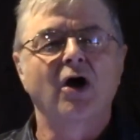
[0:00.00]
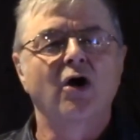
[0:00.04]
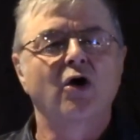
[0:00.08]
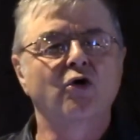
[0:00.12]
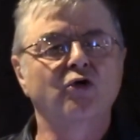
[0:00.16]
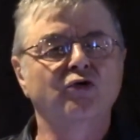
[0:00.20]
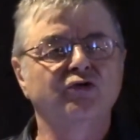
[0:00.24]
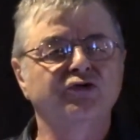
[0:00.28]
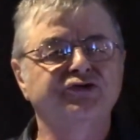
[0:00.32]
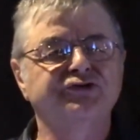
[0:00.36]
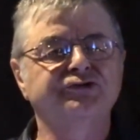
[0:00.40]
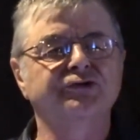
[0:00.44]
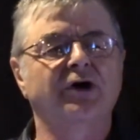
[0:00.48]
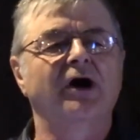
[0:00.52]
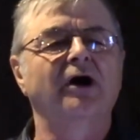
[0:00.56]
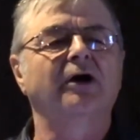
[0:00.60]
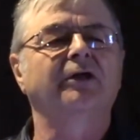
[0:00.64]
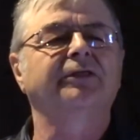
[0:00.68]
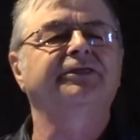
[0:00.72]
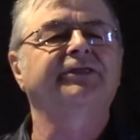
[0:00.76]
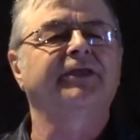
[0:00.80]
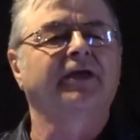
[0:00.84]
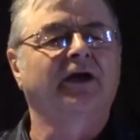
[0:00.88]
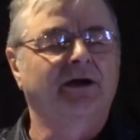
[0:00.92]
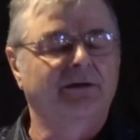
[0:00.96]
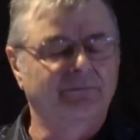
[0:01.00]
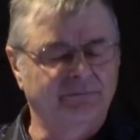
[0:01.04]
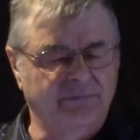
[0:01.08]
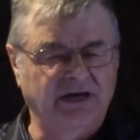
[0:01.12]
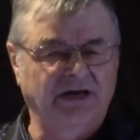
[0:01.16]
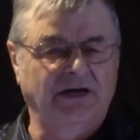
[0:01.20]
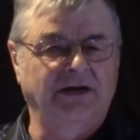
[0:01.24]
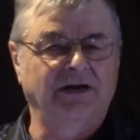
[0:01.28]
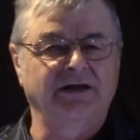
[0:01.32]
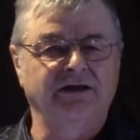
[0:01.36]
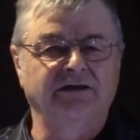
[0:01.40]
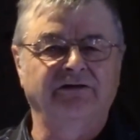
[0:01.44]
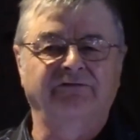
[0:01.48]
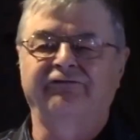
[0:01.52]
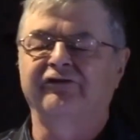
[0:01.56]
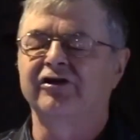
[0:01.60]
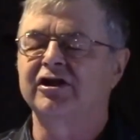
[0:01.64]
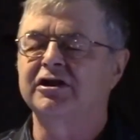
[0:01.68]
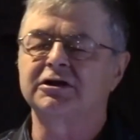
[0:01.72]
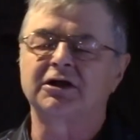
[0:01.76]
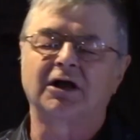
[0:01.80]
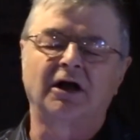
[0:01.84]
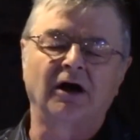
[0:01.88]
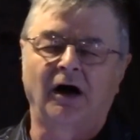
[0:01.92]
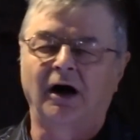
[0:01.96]
who don't believe
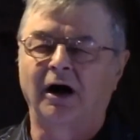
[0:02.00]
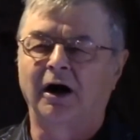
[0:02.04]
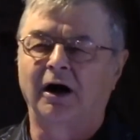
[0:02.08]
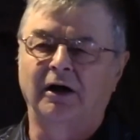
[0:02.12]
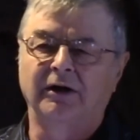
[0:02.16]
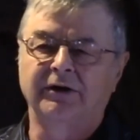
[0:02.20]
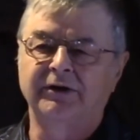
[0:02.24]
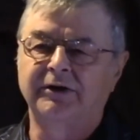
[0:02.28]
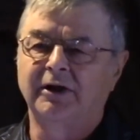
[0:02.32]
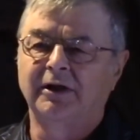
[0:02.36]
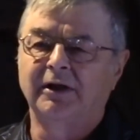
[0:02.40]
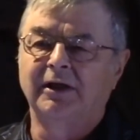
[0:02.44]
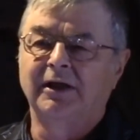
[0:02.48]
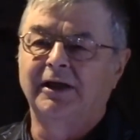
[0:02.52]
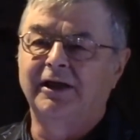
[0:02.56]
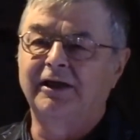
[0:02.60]
in God.